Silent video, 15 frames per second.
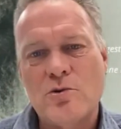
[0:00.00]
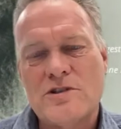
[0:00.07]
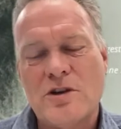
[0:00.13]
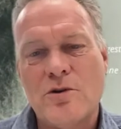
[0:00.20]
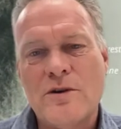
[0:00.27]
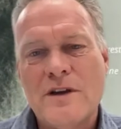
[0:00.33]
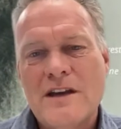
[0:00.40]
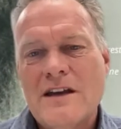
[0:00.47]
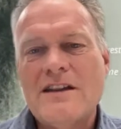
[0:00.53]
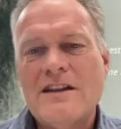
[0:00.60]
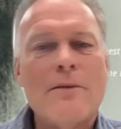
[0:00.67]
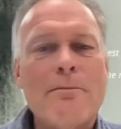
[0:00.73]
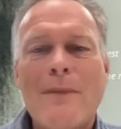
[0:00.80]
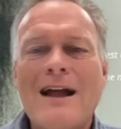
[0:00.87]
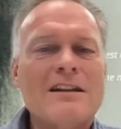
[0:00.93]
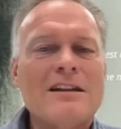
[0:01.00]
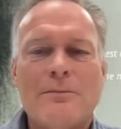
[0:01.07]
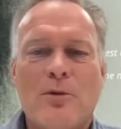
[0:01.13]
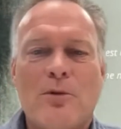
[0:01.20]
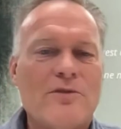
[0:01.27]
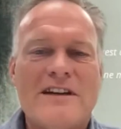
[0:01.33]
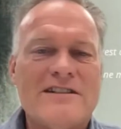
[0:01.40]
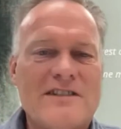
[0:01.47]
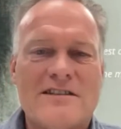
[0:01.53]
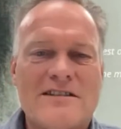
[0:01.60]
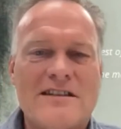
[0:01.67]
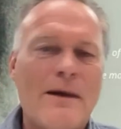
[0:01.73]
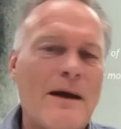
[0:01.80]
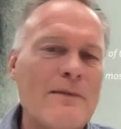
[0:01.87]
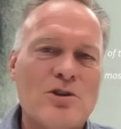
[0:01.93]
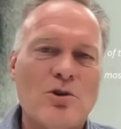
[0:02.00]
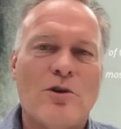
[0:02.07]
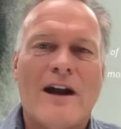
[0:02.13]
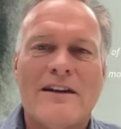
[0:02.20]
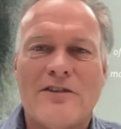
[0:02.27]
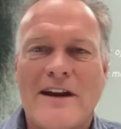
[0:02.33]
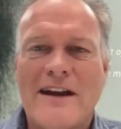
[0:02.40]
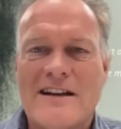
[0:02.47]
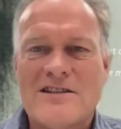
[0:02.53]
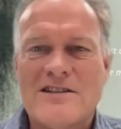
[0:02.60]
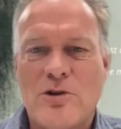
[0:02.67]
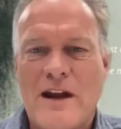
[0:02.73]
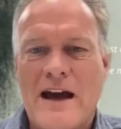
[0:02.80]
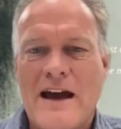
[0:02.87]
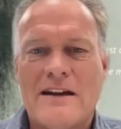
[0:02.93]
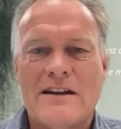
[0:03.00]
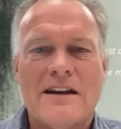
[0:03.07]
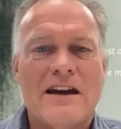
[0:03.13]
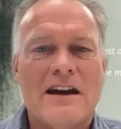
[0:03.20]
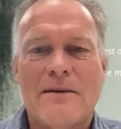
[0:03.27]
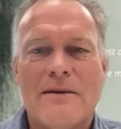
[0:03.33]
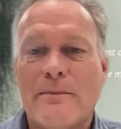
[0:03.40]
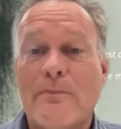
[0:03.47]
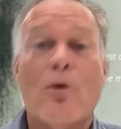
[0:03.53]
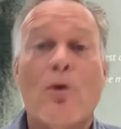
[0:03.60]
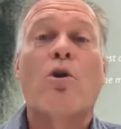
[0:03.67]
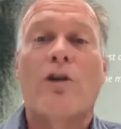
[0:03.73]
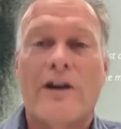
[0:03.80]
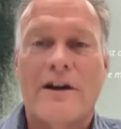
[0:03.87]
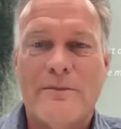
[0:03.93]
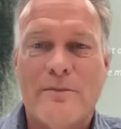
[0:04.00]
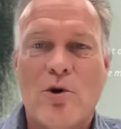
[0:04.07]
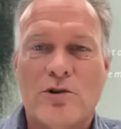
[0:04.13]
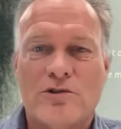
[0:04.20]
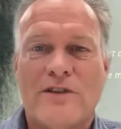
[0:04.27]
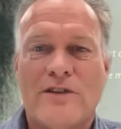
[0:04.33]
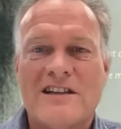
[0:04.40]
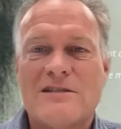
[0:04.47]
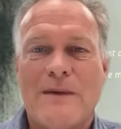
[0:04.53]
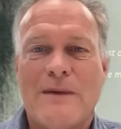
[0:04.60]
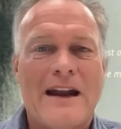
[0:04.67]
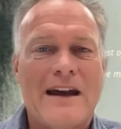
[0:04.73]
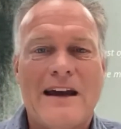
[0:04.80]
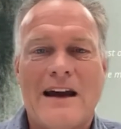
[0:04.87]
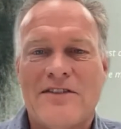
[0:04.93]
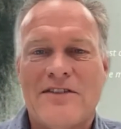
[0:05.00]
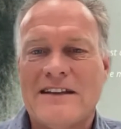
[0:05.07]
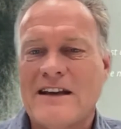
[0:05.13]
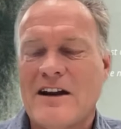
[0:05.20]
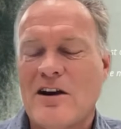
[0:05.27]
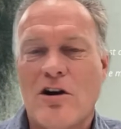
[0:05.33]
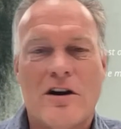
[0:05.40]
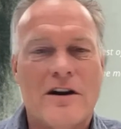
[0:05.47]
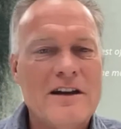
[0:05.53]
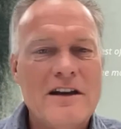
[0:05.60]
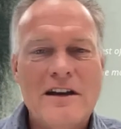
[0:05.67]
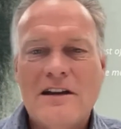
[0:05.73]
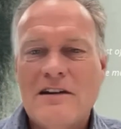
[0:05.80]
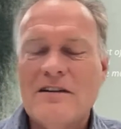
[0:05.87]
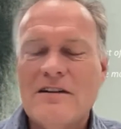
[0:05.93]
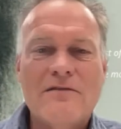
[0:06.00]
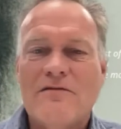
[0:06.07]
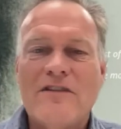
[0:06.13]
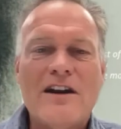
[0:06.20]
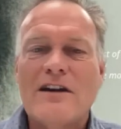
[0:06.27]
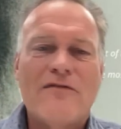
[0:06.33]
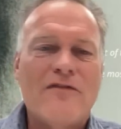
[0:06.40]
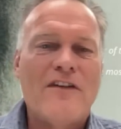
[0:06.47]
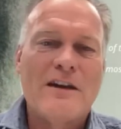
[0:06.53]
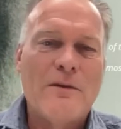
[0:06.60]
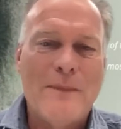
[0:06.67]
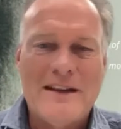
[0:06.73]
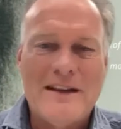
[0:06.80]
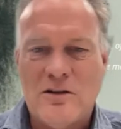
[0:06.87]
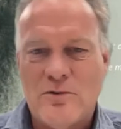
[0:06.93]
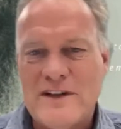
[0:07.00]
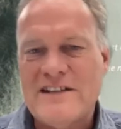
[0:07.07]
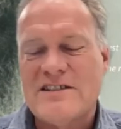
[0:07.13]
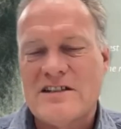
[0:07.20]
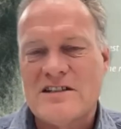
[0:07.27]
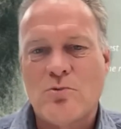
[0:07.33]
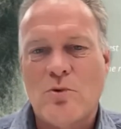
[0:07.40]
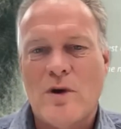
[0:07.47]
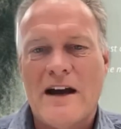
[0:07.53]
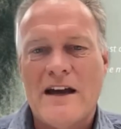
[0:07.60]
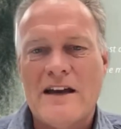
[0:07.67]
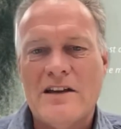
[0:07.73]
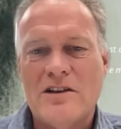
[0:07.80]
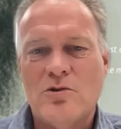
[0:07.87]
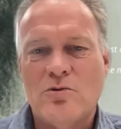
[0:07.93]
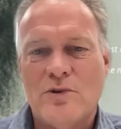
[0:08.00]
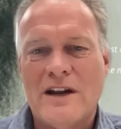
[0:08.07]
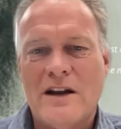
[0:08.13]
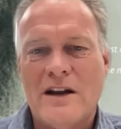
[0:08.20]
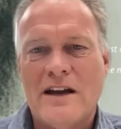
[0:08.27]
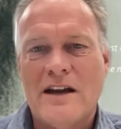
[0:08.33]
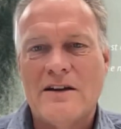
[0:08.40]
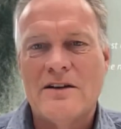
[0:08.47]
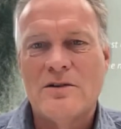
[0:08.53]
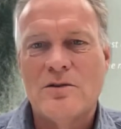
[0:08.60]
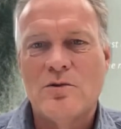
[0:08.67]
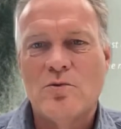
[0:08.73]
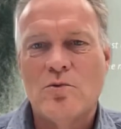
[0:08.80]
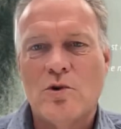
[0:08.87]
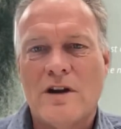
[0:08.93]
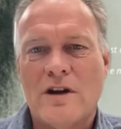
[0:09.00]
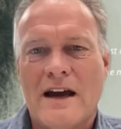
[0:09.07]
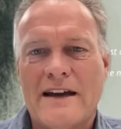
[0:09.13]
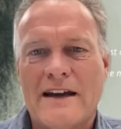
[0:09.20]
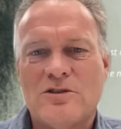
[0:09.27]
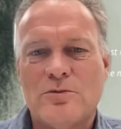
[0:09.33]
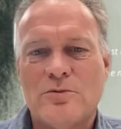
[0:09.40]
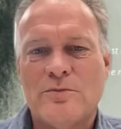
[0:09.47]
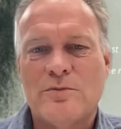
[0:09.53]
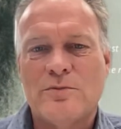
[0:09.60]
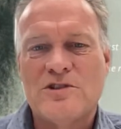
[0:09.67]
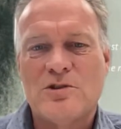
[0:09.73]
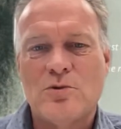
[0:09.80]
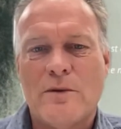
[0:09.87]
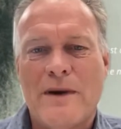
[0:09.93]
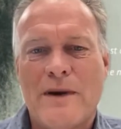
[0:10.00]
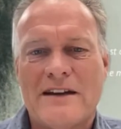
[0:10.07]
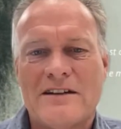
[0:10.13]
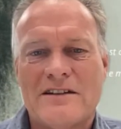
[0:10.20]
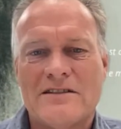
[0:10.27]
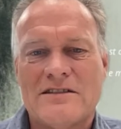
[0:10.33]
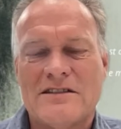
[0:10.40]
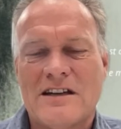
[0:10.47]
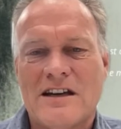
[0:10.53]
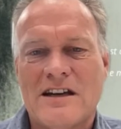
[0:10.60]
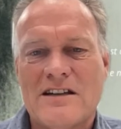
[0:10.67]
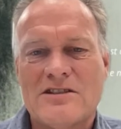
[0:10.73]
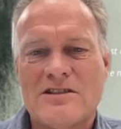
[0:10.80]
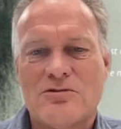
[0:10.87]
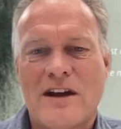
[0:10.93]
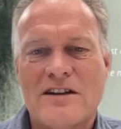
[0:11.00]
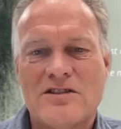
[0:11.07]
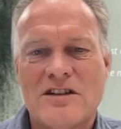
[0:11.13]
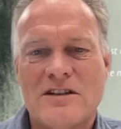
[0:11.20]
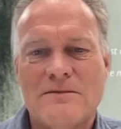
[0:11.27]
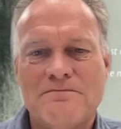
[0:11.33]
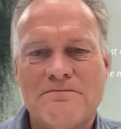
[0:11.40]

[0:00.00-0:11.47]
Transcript: So there are multiple reasons. I'm sure Andreas could add more to this, but I think there are very fundamental reasons why you really would like to pursue a patent strategy.